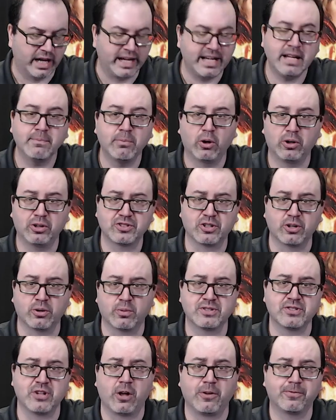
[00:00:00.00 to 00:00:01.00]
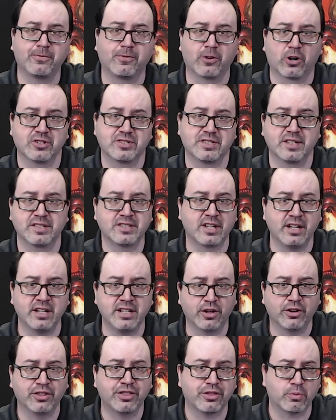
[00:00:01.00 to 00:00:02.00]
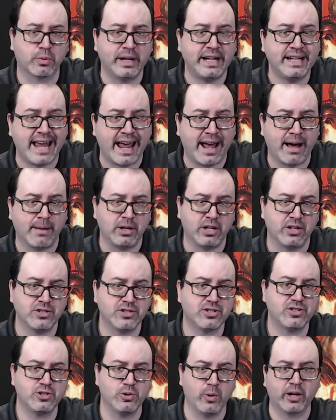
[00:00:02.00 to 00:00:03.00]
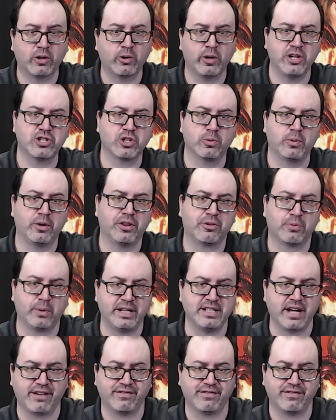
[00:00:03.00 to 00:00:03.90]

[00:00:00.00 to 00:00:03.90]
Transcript: lightning bolt is going to resolve first. It's going to deal three damage to a creature with three